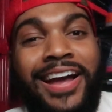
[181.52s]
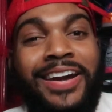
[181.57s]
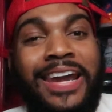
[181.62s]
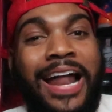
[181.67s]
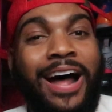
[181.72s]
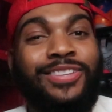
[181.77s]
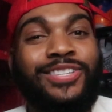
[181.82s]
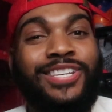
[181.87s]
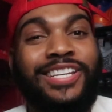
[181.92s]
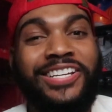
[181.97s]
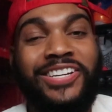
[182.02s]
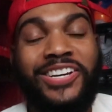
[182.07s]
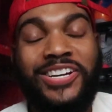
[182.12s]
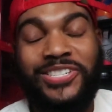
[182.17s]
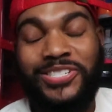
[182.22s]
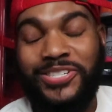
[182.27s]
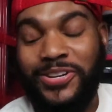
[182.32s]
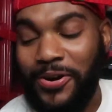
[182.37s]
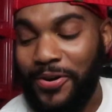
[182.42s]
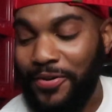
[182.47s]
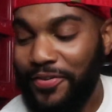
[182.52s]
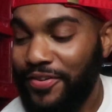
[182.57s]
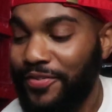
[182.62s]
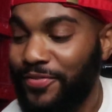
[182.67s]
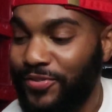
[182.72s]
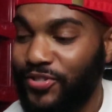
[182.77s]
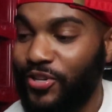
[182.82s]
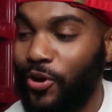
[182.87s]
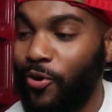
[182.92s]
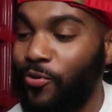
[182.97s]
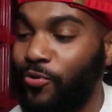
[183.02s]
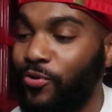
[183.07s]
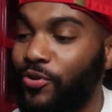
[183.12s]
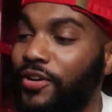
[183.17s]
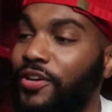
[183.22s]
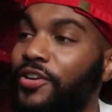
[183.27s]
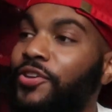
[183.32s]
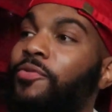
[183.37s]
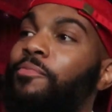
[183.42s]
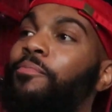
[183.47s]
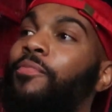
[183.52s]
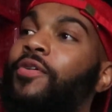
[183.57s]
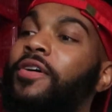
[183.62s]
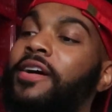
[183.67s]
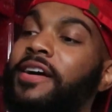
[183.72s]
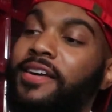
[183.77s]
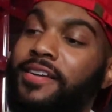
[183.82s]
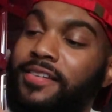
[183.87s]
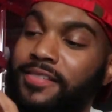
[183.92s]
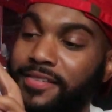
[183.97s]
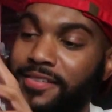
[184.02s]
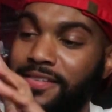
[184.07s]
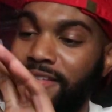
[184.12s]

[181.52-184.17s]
now to the good stuff. So your boy,